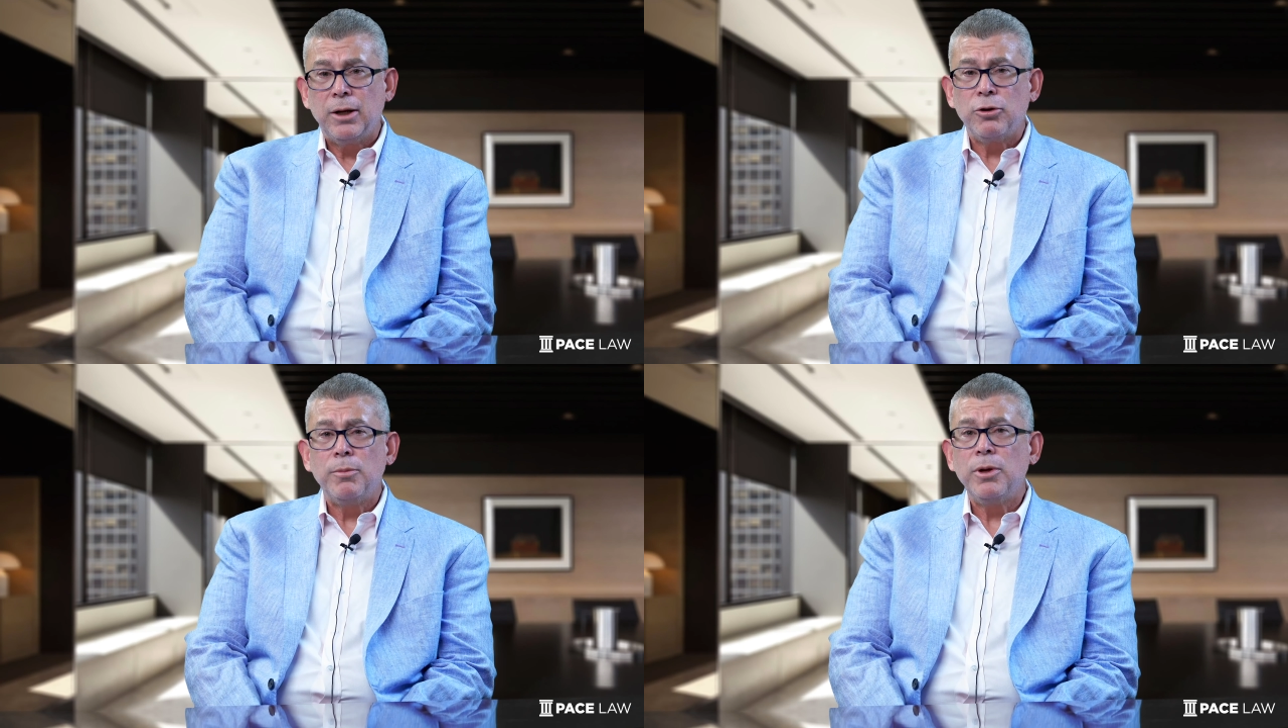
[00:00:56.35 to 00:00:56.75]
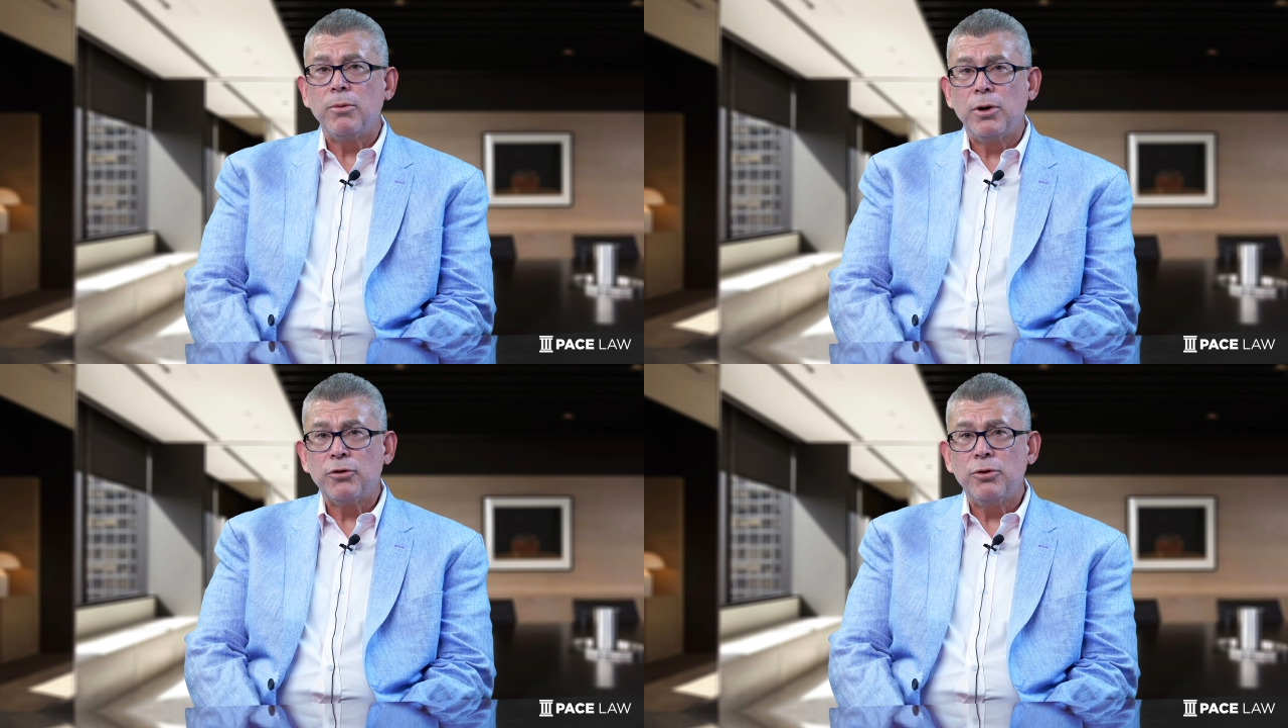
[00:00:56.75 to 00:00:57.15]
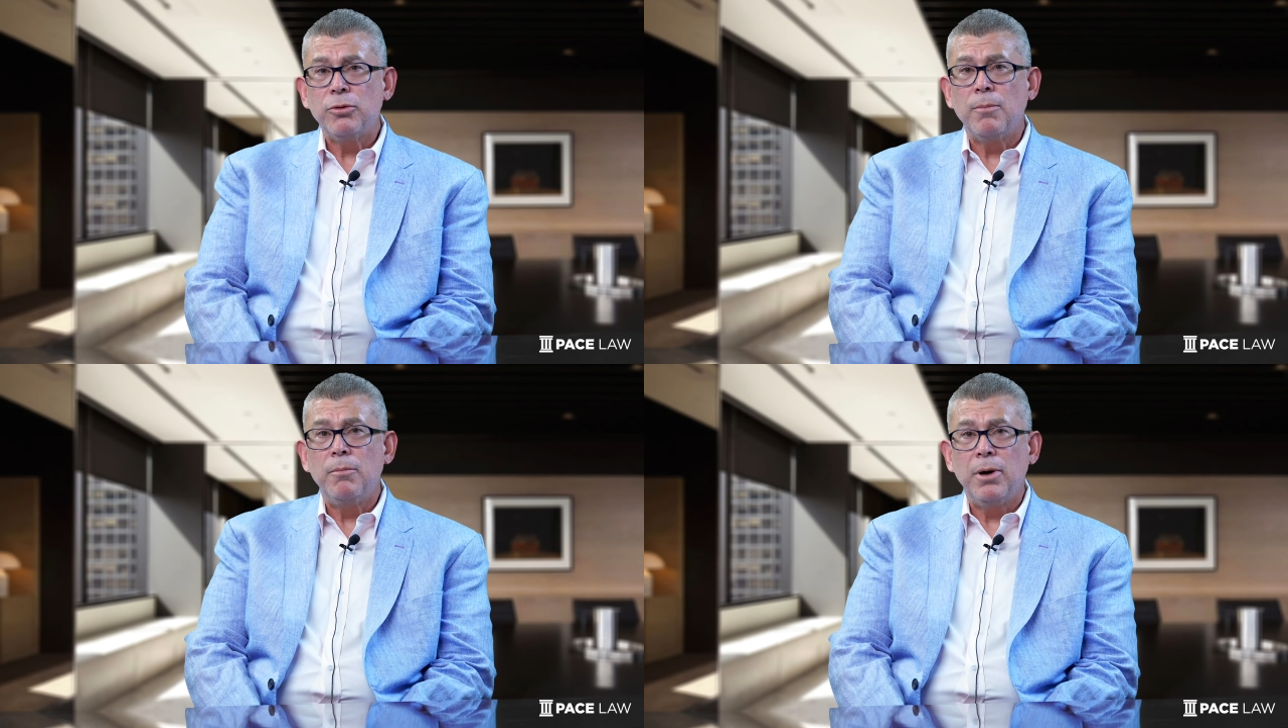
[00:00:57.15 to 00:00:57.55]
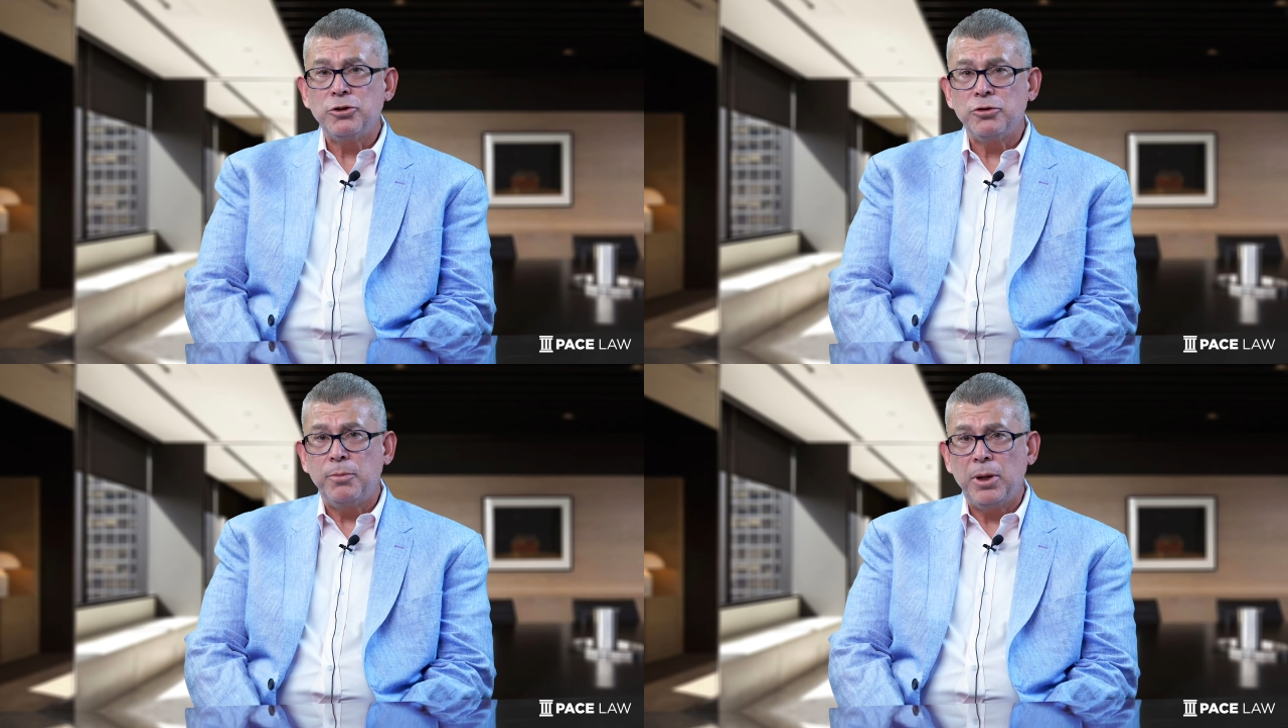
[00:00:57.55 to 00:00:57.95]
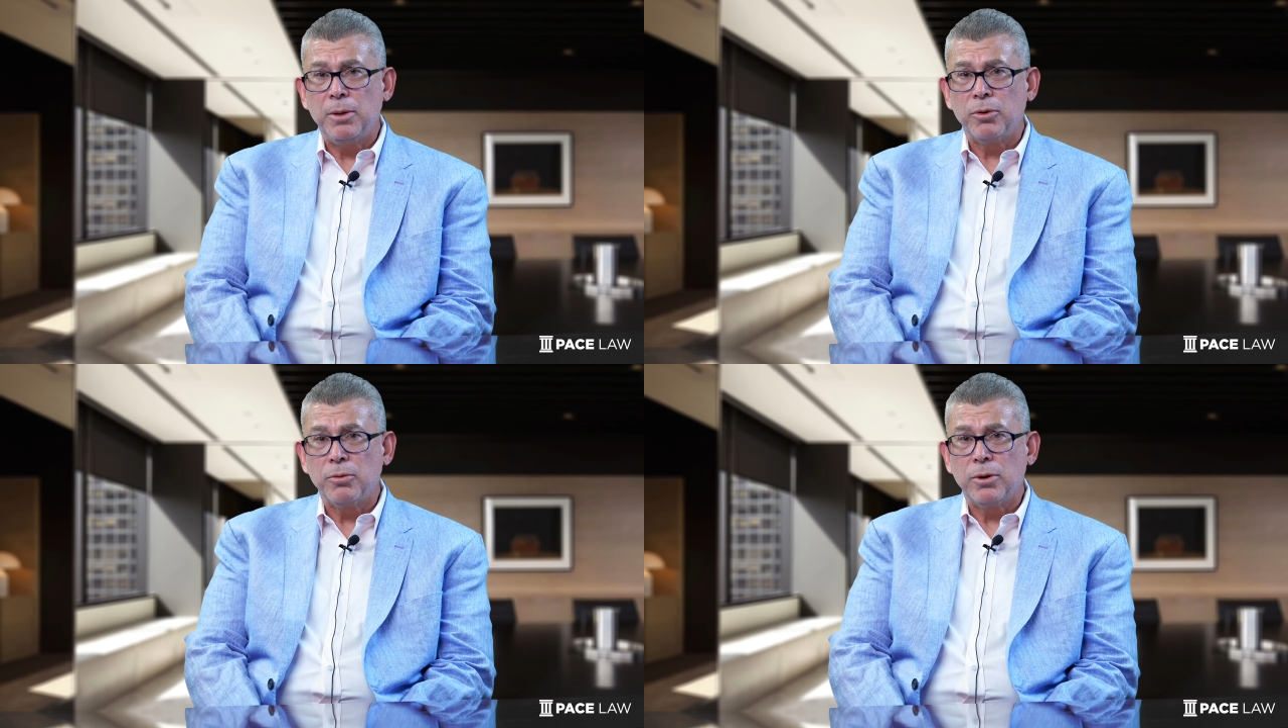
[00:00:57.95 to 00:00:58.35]
Nobody wants to do a bunch of
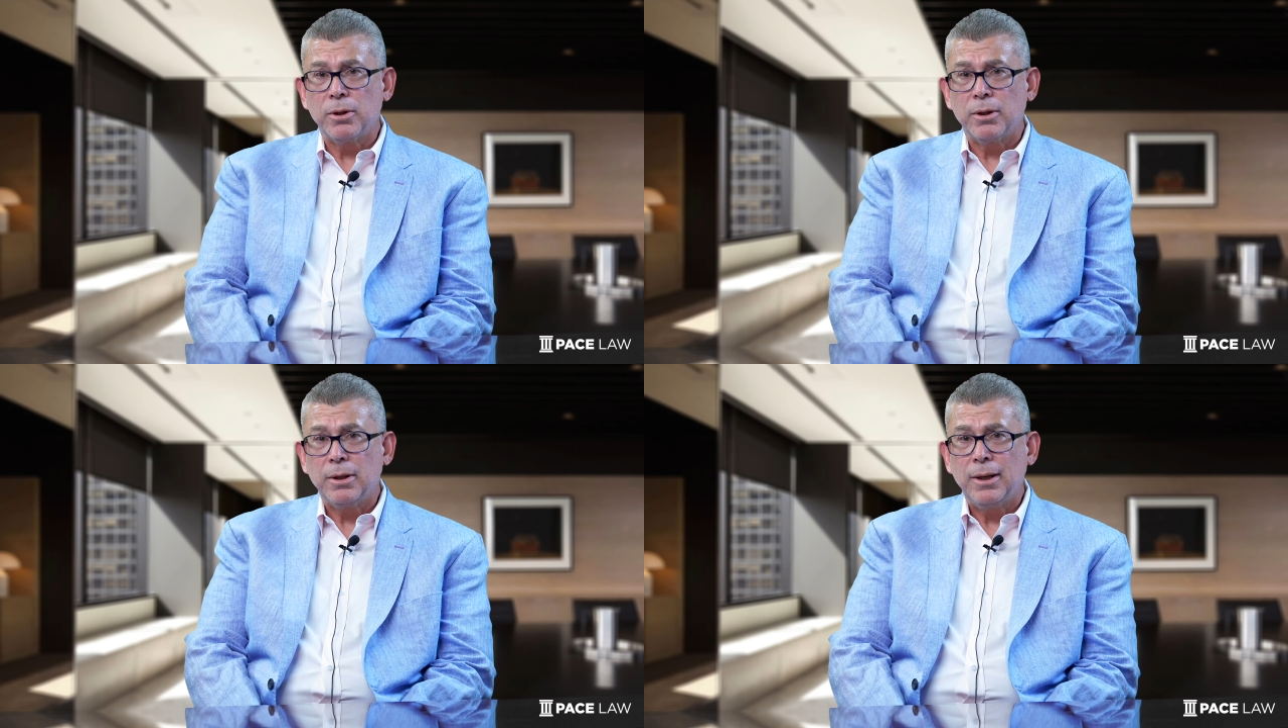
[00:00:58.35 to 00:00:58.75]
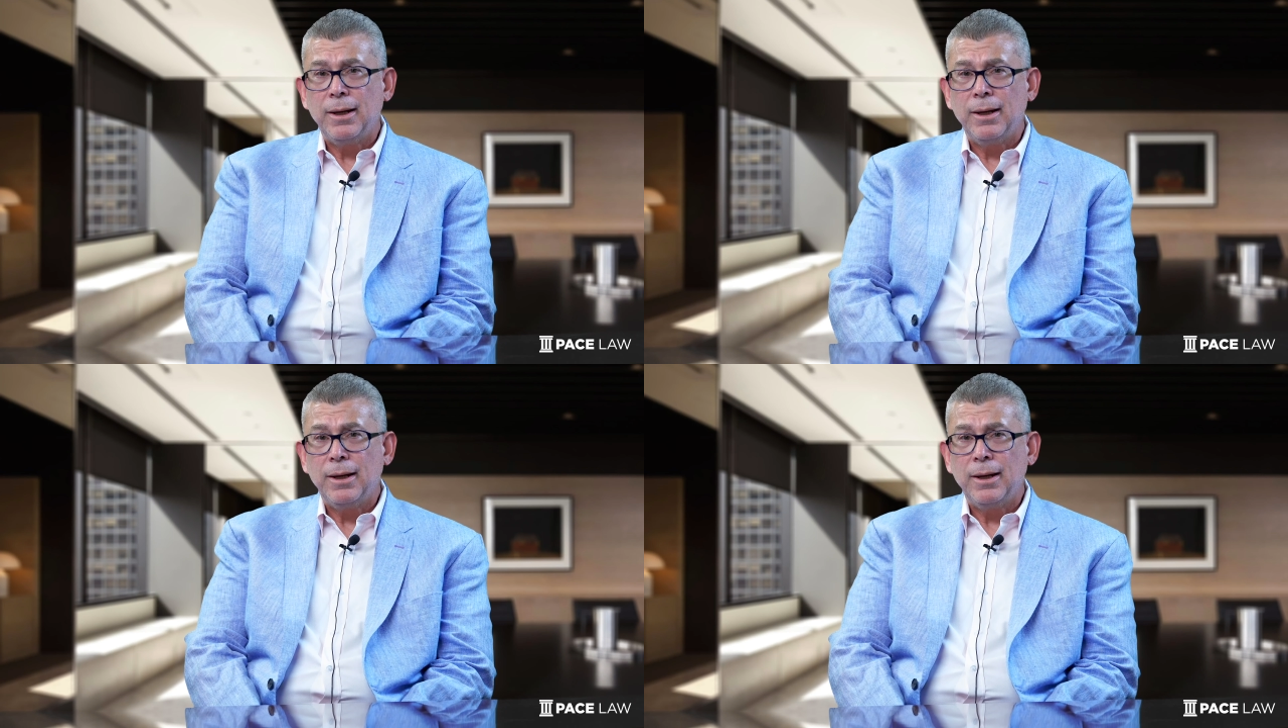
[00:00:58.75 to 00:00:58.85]
paperwork.